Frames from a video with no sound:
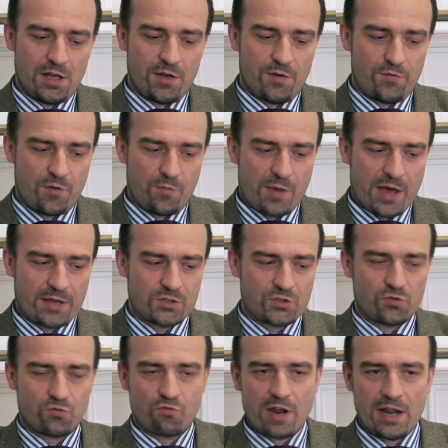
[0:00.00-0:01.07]
for banks
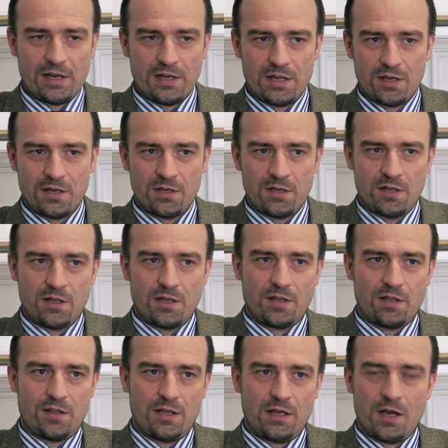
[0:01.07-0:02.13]
to rein in
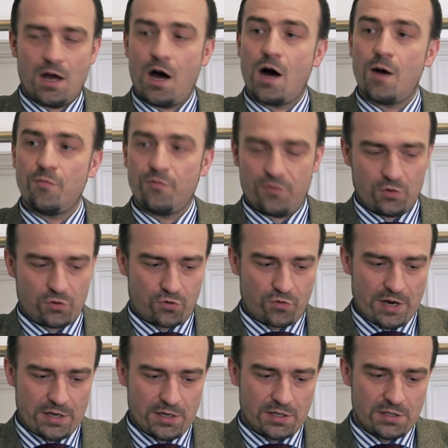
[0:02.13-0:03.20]
the harmful
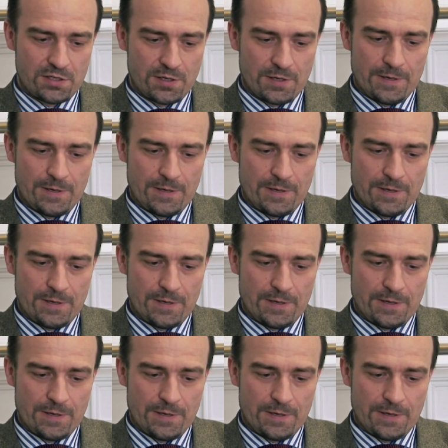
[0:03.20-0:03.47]
credit